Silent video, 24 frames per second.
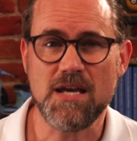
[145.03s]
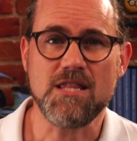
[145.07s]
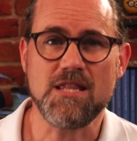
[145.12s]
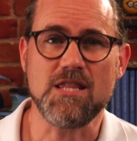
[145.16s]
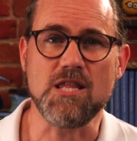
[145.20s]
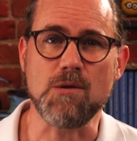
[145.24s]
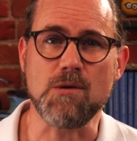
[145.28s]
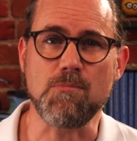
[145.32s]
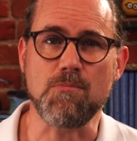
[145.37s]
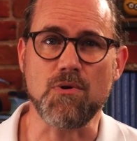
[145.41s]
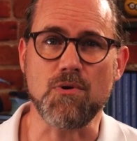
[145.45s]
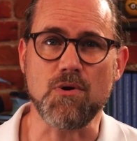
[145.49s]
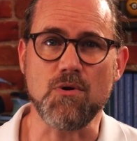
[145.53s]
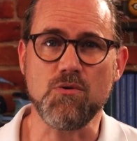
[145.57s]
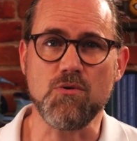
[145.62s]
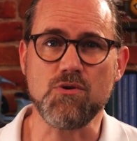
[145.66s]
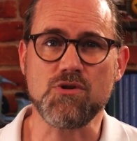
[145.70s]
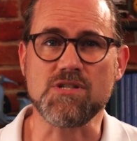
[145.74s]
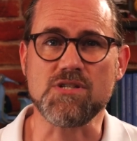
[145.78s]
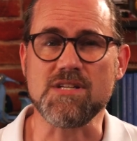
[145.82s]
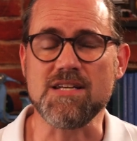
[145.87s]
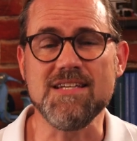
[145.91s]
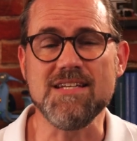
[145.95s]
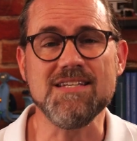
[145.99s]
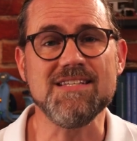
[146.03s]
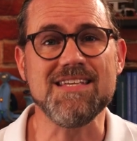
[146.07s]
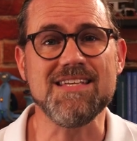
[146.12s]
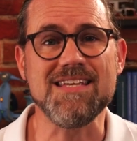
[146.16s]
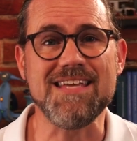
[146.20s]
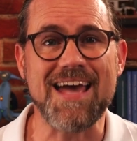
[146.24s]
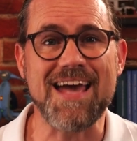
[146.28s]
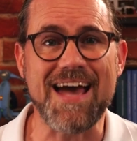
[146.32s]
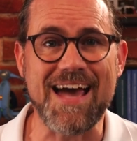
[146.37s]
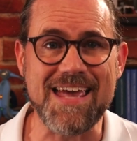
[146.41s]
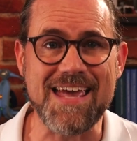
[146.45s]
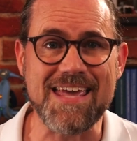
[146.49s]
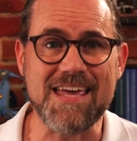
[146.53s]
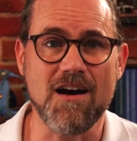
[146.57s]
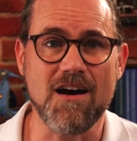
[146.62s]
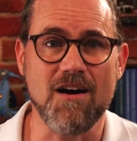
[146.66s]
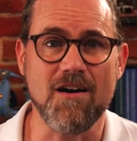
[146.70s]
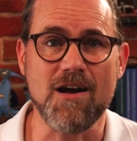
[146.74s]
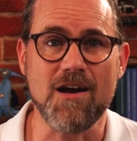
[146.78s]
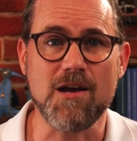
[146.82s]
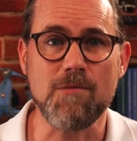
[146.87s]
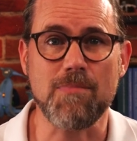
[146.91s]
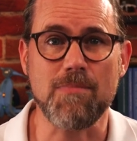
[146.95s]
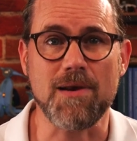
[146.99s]
The approach sees the
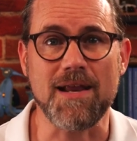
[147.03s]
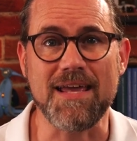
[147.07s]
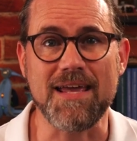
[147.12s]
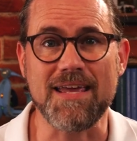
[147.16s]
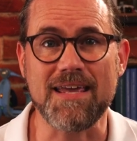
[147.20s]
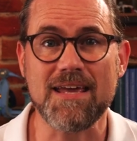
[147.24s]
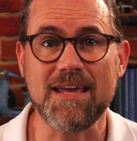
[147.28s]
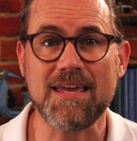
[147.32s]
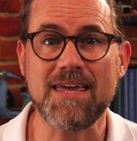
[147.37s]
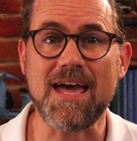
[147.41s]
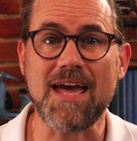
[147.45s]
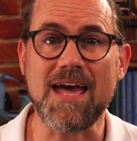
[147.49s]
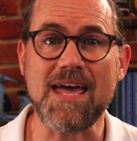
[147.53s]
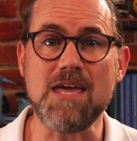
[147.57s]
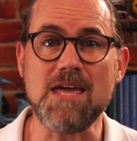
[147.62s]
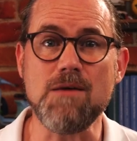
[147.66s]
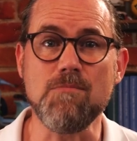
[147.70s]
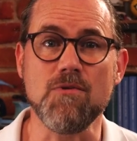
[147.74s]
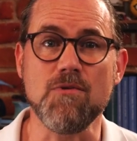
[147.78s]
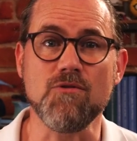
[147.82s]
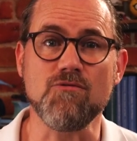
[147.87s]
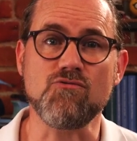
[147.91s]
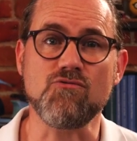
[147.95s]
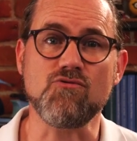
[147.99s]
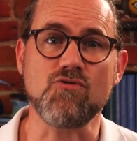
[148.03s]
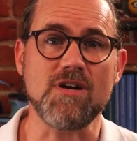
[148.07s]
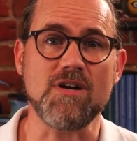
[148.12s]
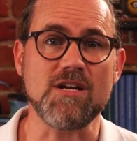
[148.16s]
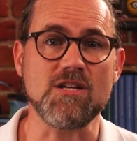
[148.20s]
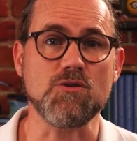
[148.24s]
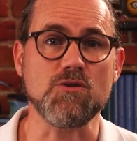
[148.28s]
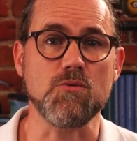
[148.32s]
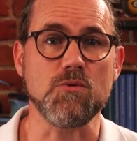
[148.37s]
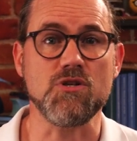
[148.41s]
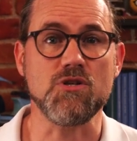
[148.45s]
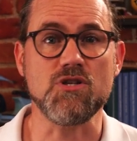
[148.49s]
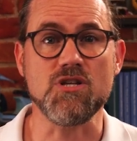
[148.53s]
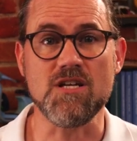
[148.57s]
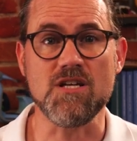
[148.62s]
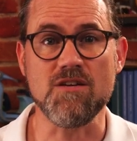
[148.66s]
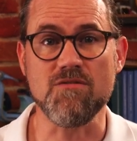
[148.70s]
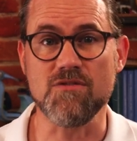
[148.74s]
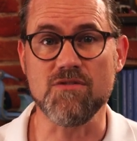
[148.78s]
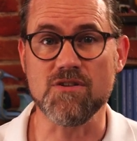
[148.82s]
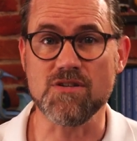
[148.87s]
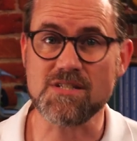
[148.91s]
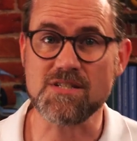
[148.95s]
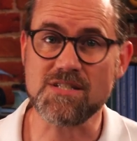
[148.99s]
AI playing a game of trying to
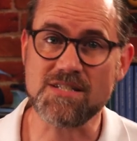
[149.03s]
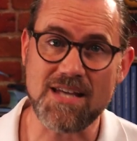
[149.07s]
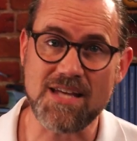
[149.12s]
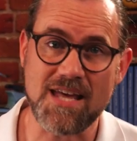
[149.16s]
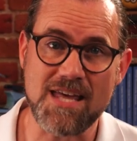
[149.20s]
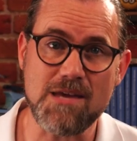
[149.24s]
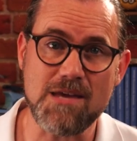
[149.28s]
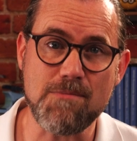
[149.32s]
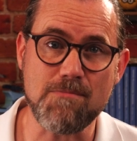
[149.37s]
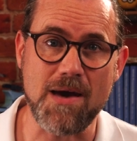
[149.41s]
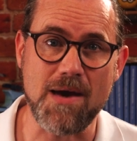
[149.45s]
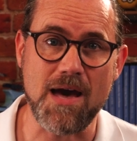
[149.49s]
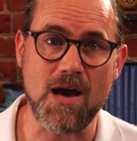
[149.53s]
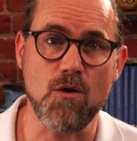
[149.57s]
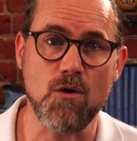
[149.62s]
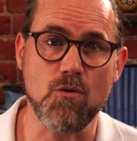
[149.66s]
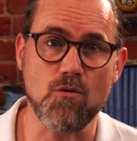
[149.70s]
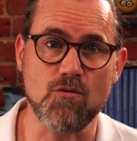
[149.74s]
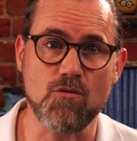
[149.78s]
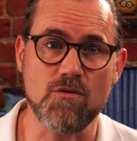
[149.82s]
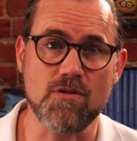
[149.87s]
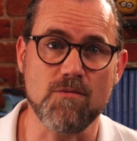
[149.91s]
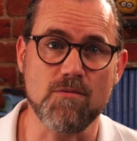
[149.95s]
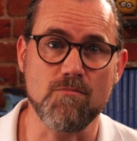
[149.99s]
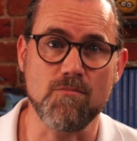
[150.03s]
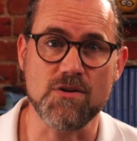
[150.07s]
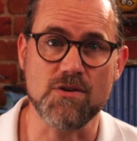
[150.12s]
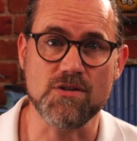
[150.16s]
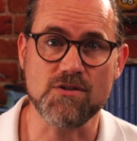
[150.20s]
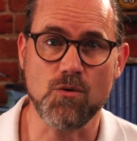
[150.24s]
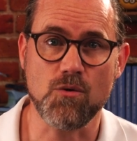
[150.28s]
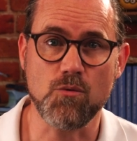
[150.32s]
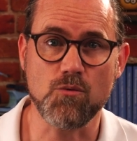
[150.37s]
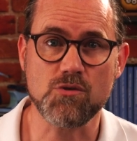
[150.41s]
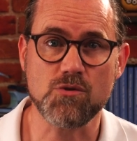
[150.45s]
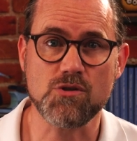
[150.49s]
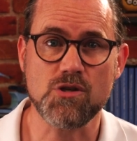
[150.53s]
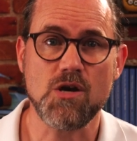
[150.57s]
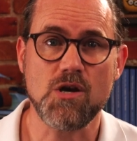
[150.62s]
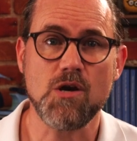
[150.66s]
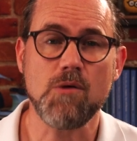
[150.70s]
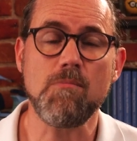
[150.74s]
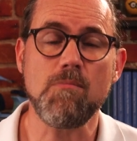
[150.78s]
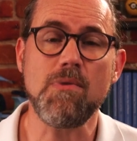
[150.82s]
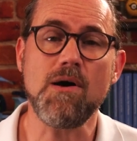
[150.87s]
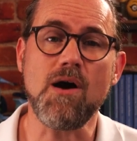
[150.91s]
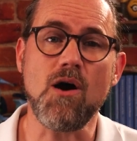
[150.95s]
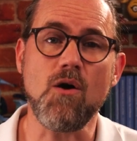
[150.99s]
achieve the same algorithm result,
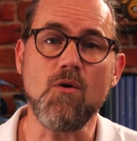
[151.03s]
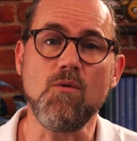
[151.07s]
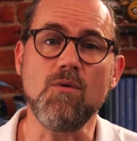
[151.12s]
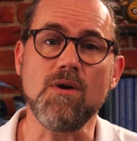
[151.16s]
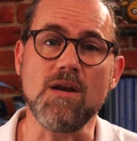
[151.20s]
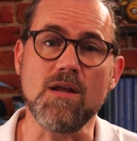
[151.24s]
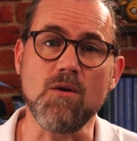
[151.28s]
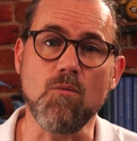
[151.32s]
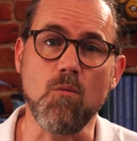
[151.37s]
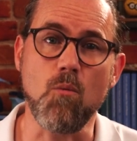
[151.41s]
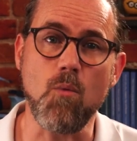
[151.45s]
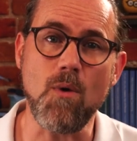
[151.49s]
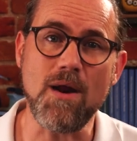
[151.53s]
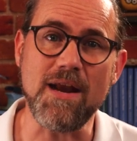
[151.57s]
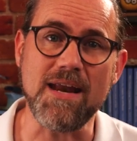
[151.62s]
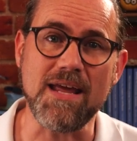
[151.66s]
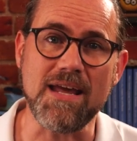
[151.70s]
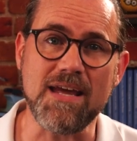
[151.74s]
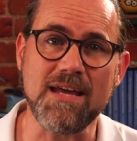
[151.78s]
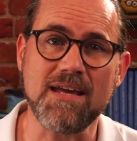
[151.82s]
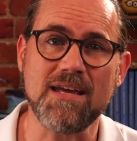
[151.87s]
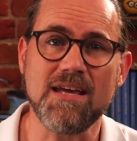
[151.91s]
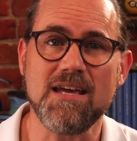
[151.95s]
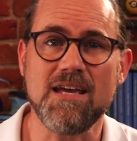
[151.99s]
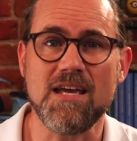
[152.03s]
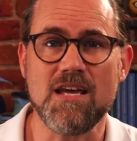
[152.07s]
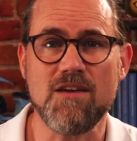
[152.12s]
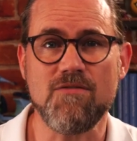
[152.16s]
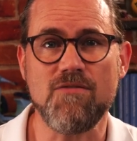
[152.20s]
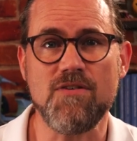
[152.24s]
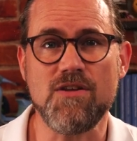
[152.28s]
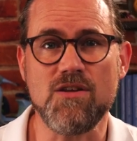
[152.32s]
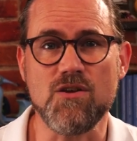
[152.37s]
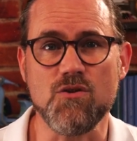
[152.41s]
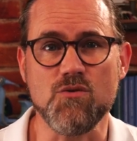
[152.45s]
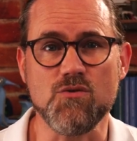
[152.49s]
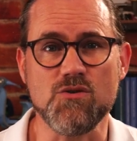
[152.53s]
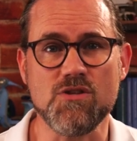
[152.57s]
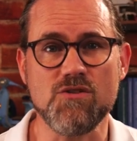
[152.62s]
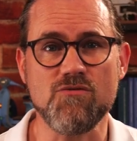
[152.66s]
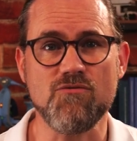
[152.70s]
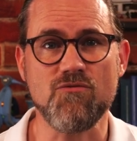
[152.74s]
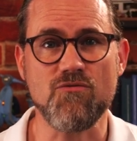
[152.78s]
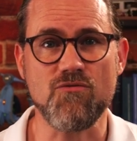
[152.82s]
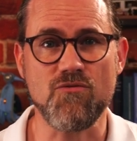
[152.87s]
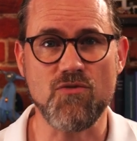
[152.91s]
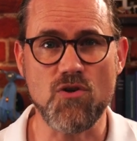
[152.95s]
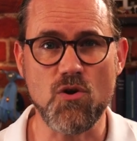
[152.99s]
but only winning if it uses
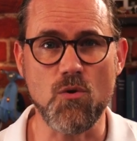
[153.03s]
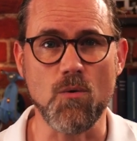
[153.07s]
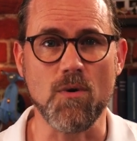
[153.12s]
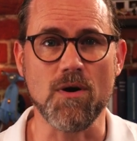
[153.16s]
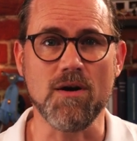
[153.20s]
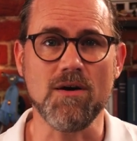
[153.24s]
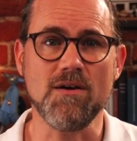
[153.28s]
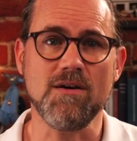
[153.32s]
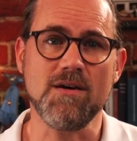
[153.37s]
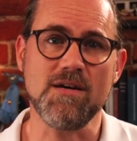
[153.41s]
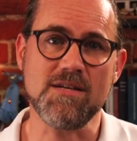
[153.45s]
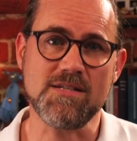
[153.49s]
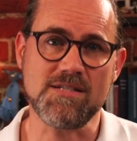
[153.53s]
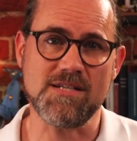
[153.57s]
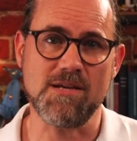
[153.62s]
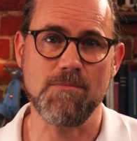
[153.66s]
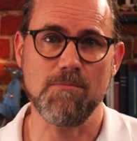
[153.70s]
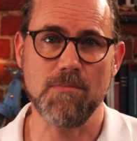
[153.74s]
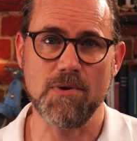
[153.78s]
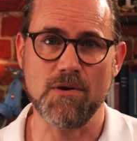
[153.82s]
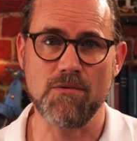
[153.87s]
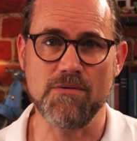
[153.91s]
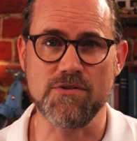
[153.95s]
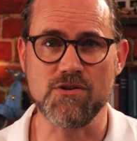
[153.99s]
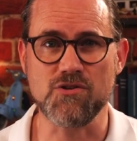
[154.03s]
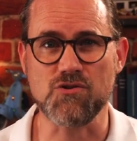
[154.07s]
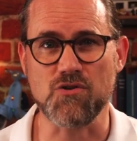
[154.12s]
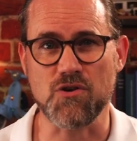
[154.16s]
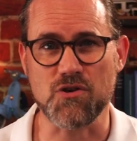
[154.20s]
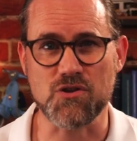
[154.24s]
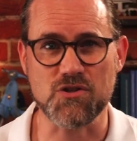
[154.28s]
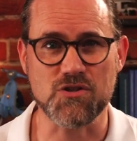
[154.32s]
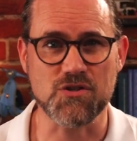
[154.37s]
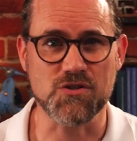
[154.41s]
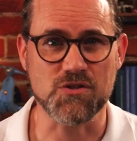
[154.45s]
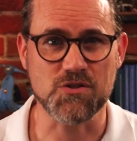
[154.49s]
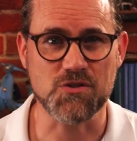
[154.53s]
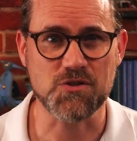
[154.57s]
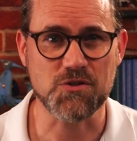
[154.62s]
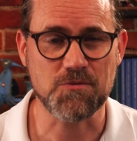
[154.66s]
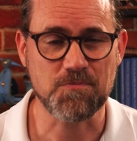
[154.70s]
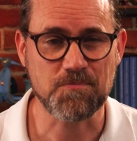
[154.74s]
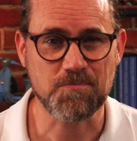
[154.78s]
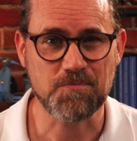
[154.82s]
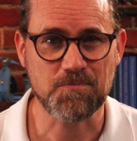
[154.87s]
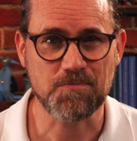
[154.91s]
fewer assembler instructions.